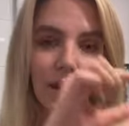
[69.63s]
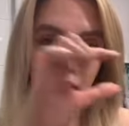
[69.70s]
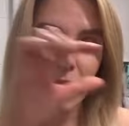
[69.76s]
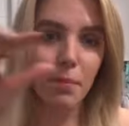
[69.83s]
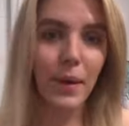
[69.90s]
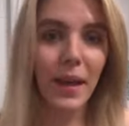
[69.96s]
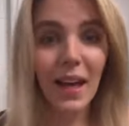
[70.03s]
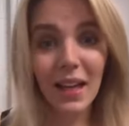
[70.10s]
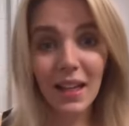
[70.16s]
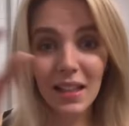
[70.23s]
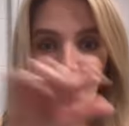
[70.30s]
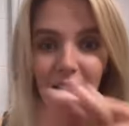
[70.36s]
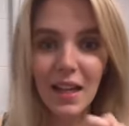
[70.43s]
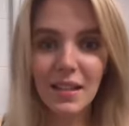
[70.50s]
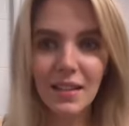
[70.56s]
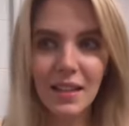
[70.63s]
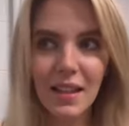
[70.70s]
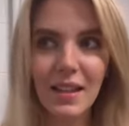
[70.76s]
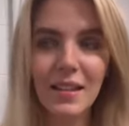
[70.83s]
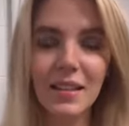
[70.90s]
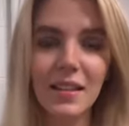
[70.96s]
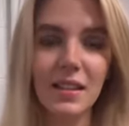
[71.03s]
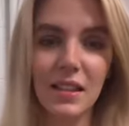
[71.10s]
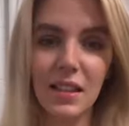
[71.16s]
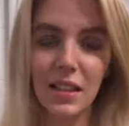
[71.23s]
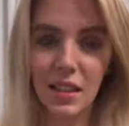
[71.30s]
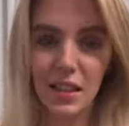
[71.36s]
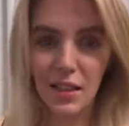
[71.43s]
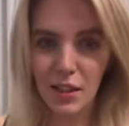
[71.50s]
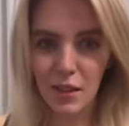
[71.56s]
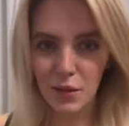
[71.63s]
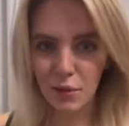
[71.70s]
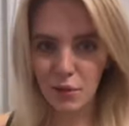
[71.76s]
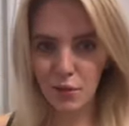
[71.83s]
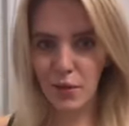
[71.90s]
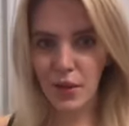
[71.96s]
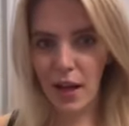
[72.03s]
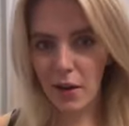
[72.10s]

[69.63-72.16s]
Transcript: like pink glasses. Would